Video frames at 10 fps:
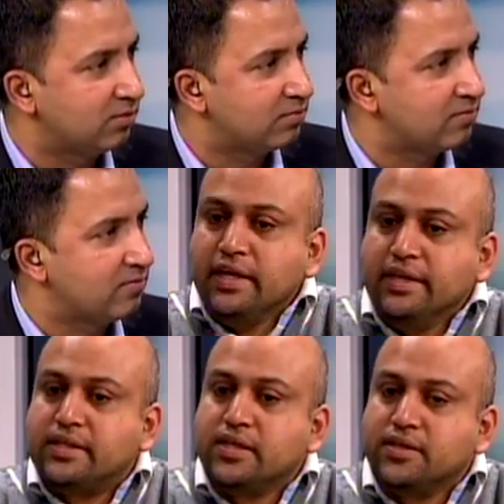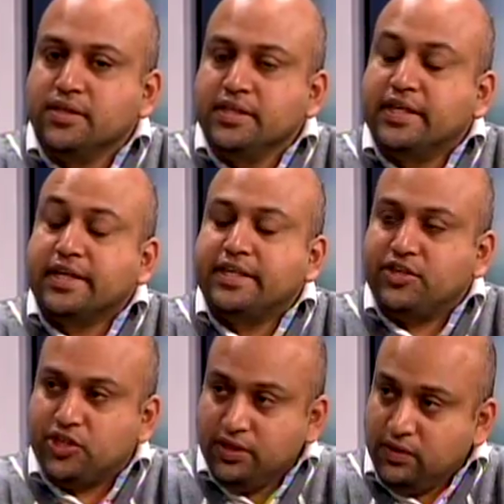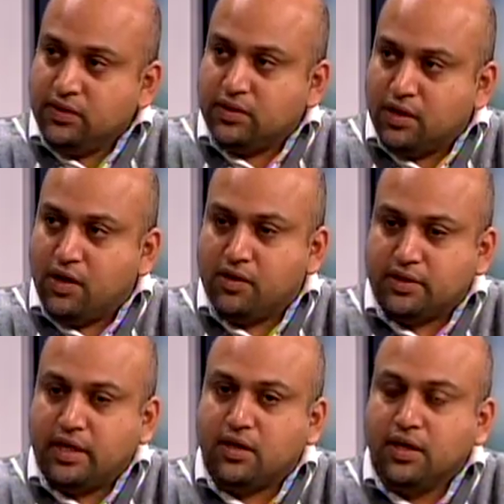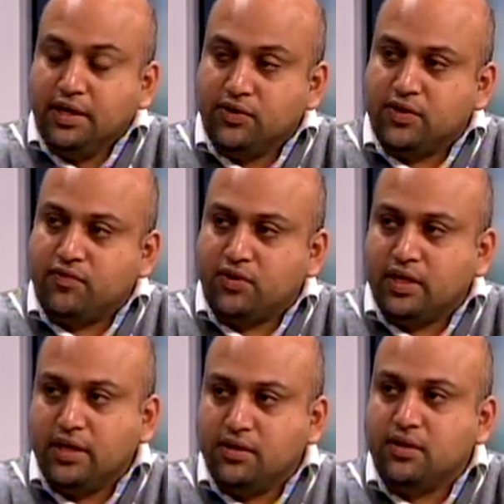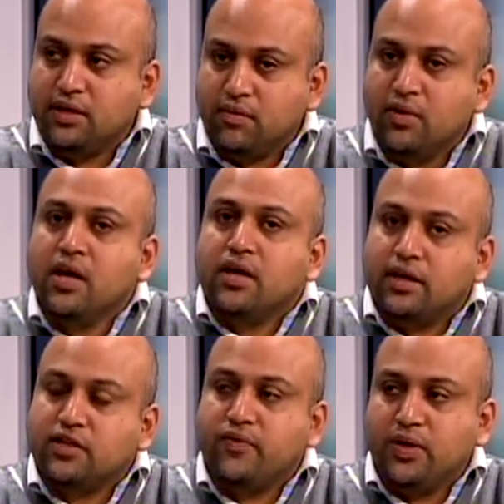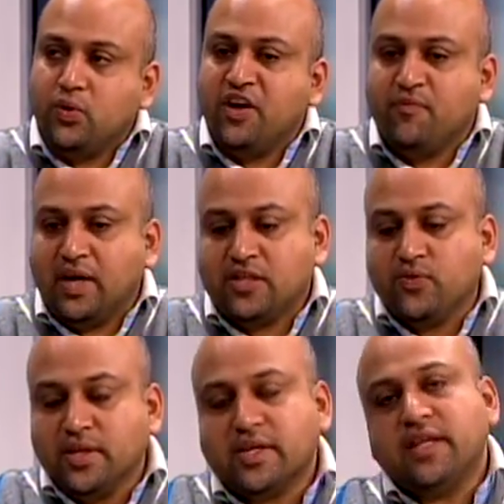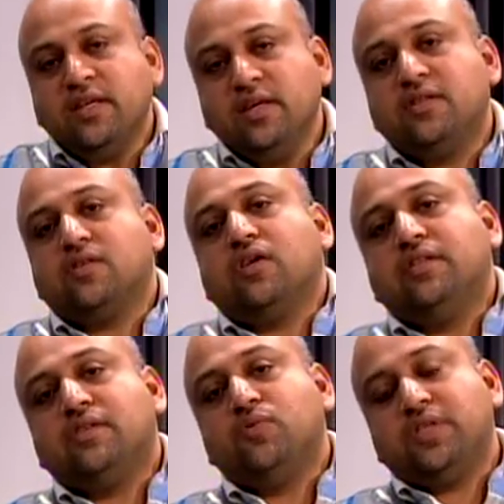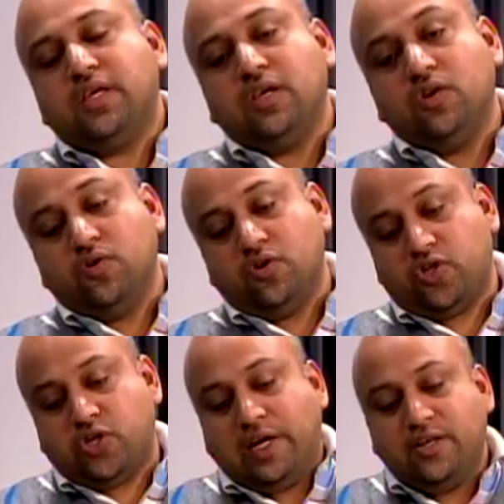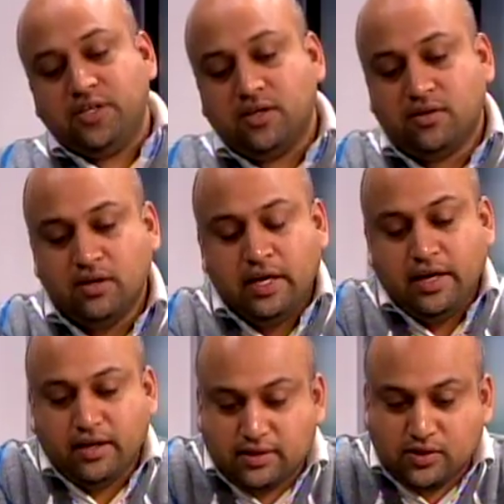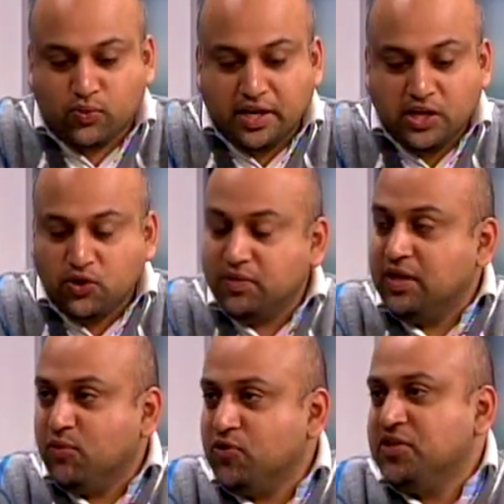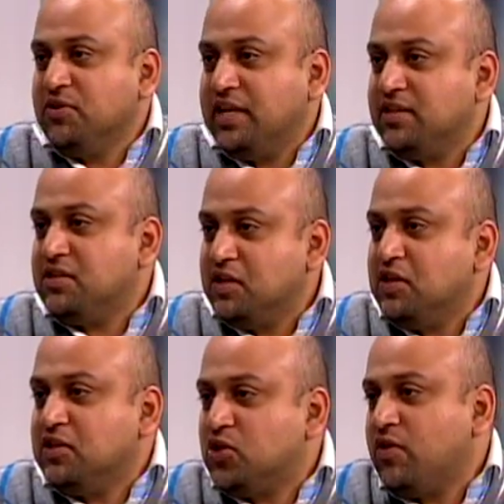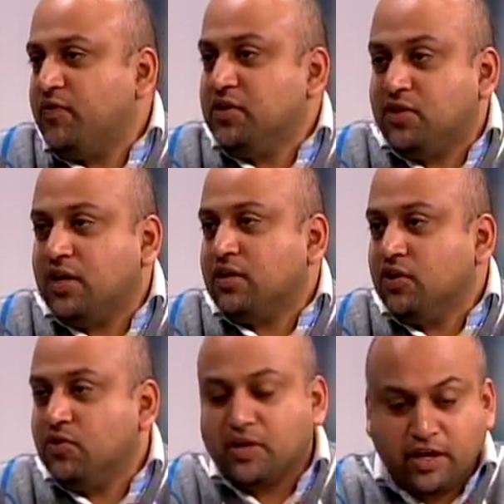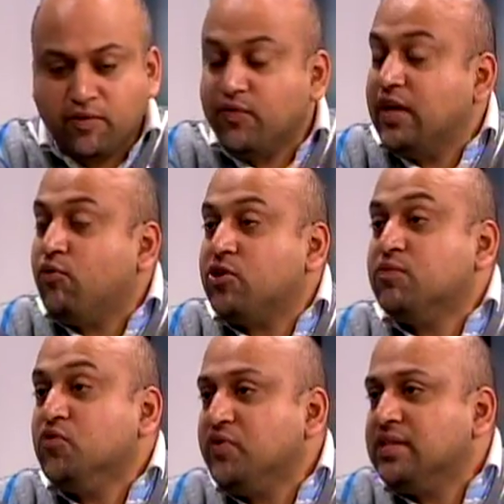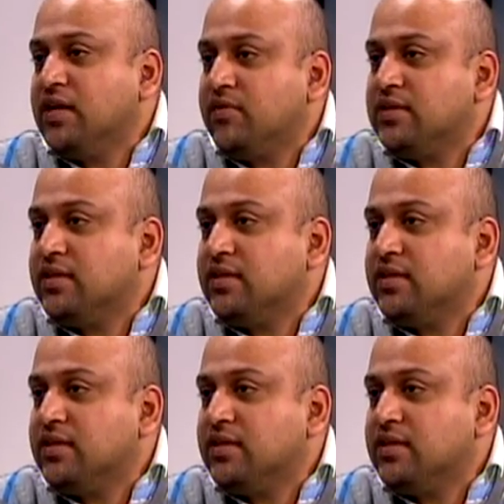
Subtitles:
I think in certain conditions that are conducive to the Indian team, yes, we do have match winners. I think it's risky. Nostalgia it's this one human emotion, right? It's sort of a drug, Even when I watch movies nowadays, I